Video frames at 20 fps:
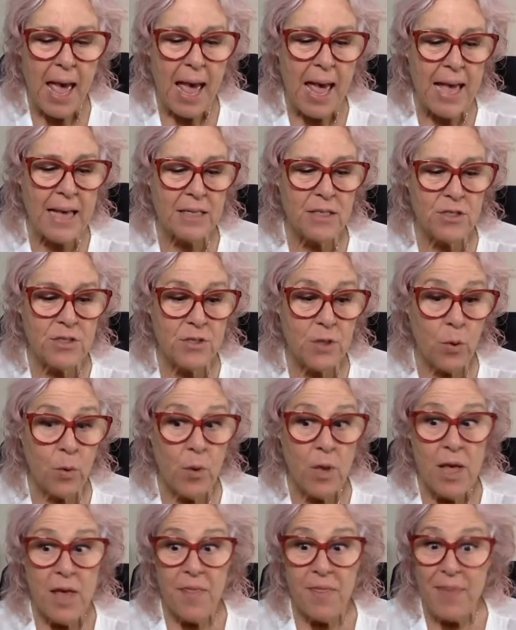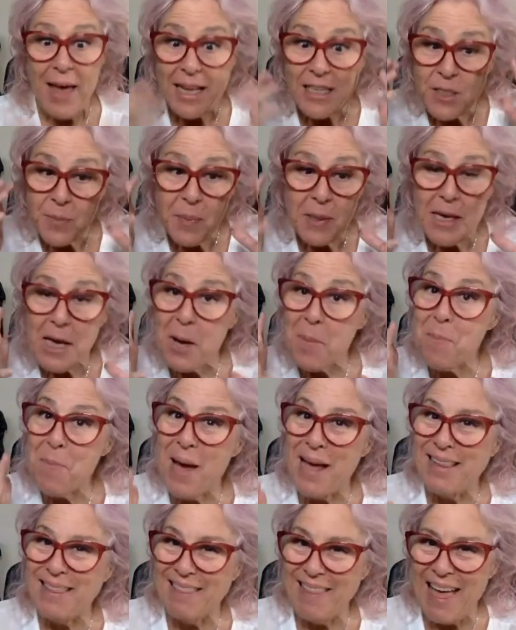And so that's become
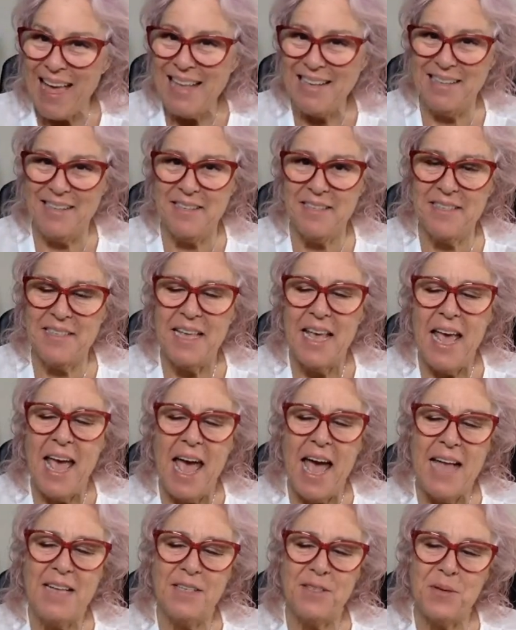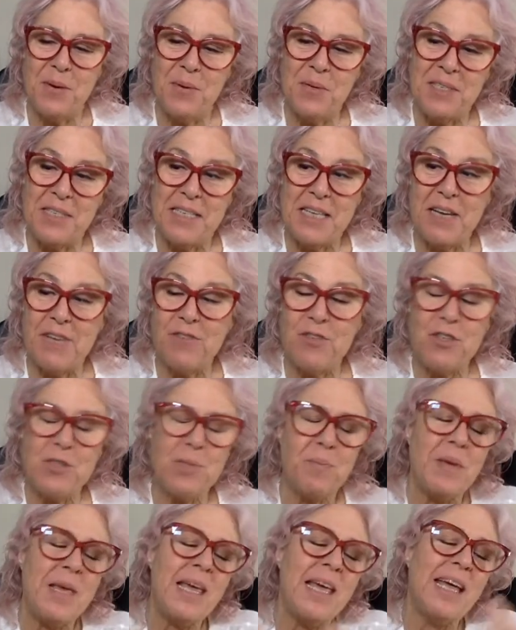my lens. And so instead of
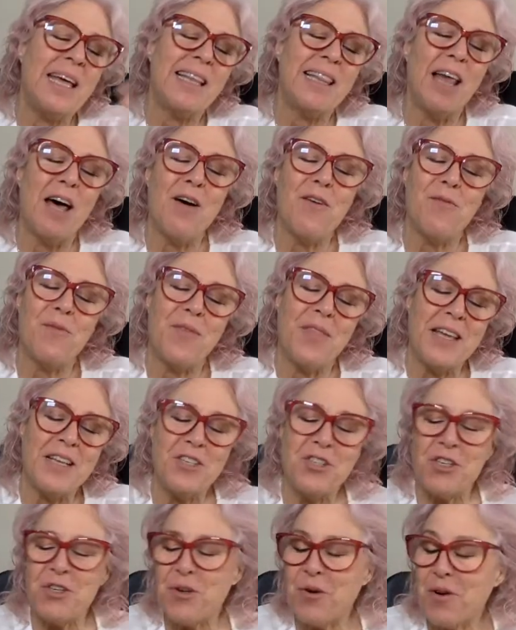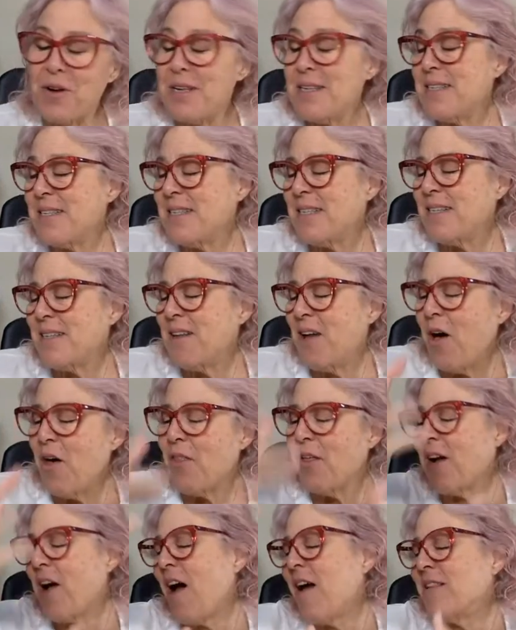just being in love with ancient Greece and all
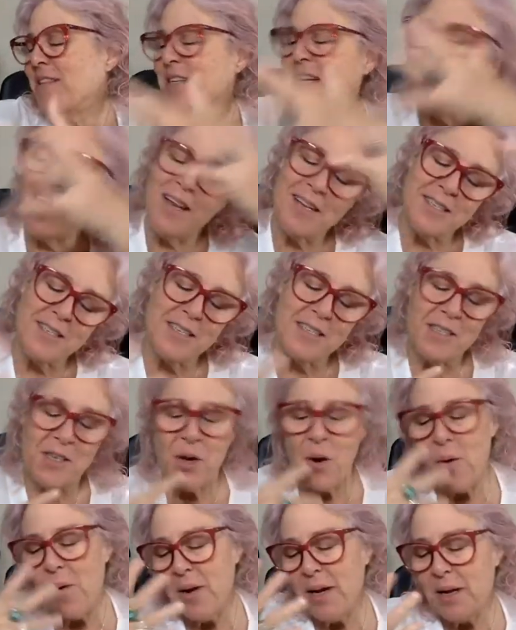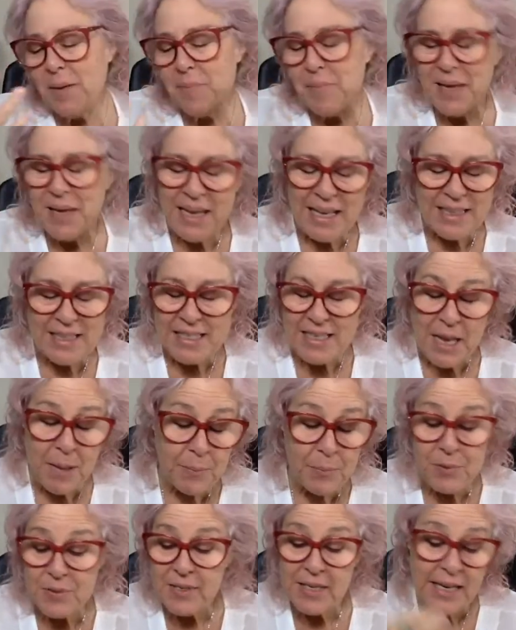the gods and goddesses and going and being at the
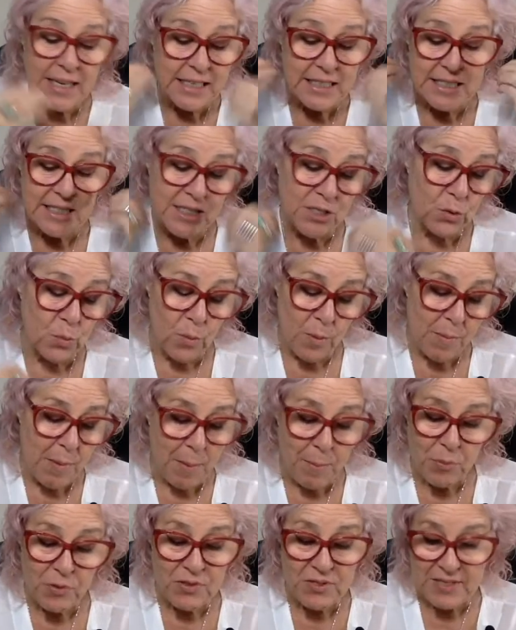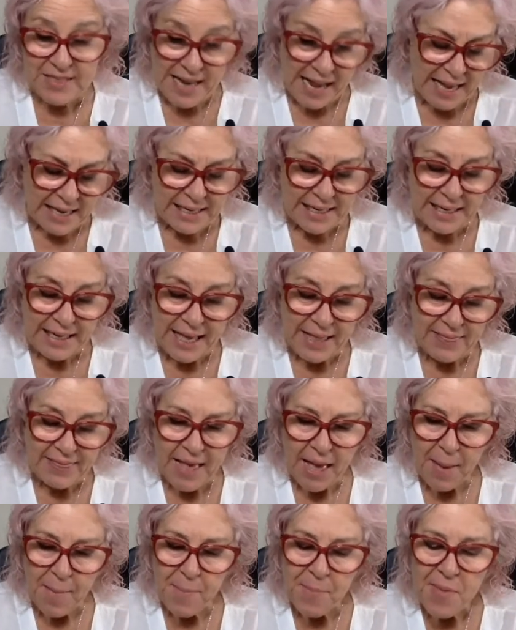temples, and I can still remember standing at
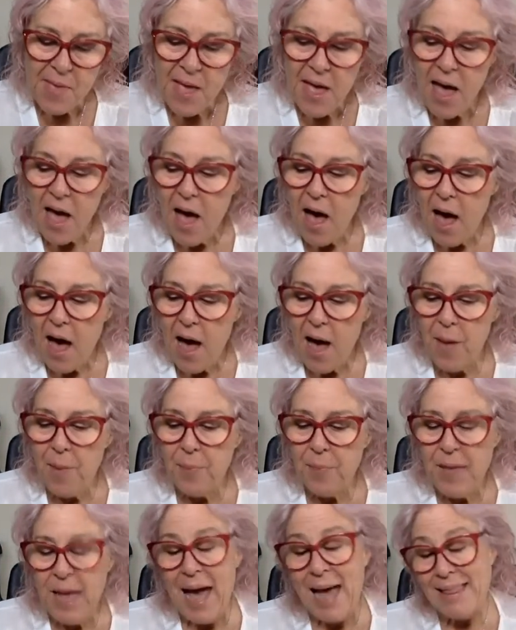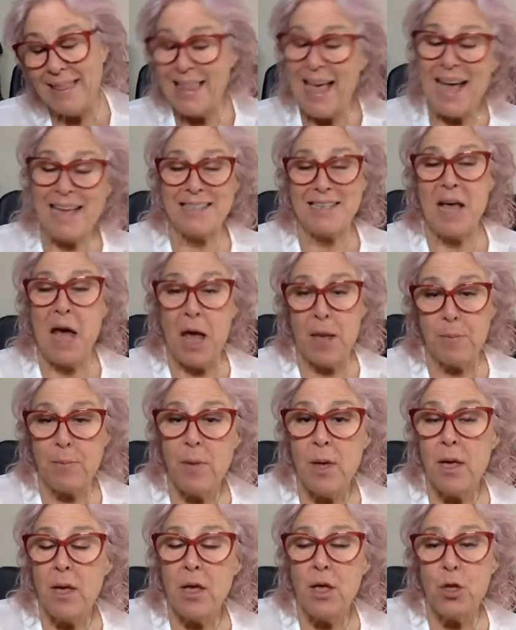them, at that time,
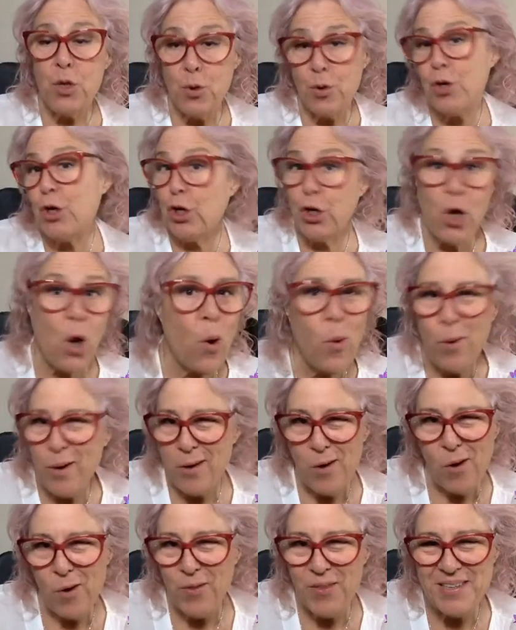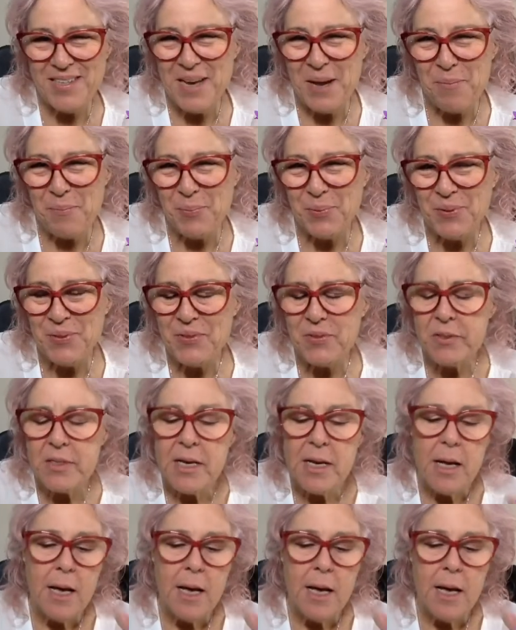you could go in all the temples.